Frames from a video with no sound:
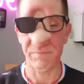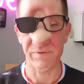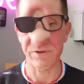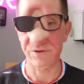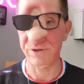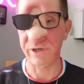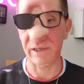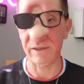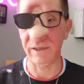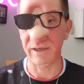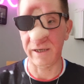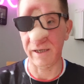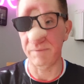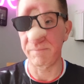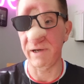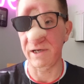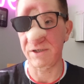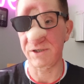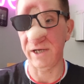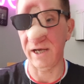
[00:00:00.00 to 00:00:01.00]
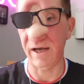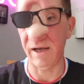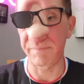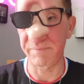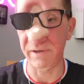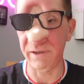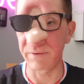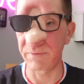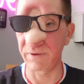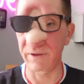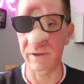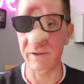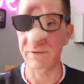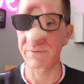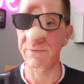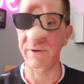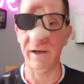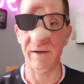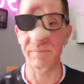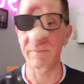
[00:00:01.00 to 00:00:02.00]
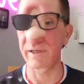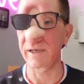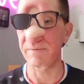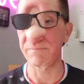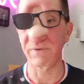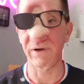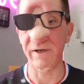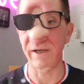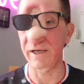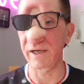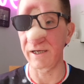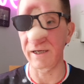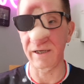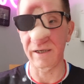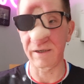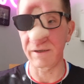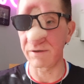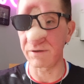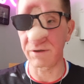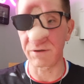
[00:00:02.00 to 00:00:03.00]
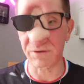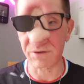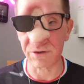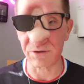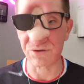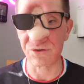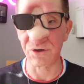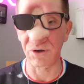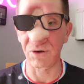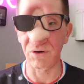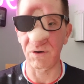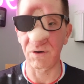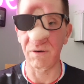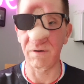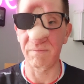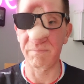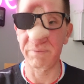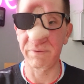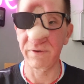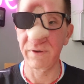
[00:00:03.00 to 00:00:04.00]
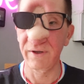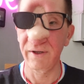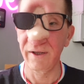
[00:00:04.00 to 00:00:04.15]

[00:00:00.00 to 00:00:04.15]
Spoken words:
Which generally kind of makes you happy, whether it's family, money, your job,